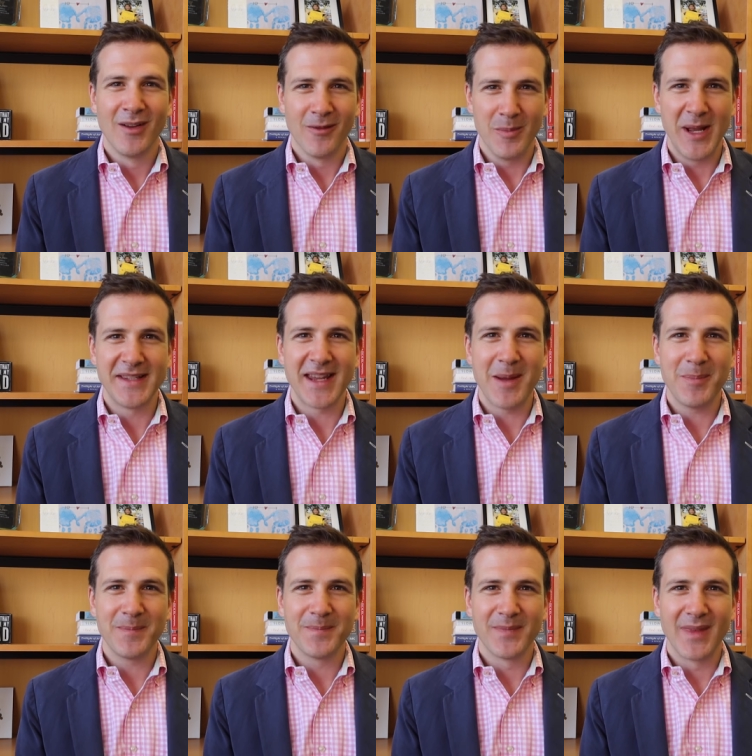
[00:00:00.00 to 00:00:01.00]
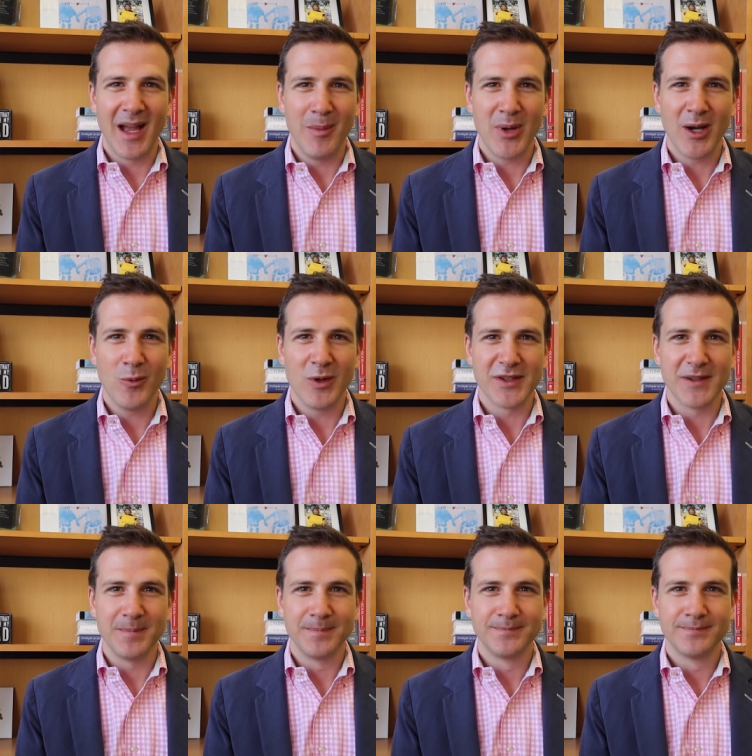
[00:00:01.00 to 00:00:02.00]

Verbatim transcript: For Medscape, I'm Perry Wilson.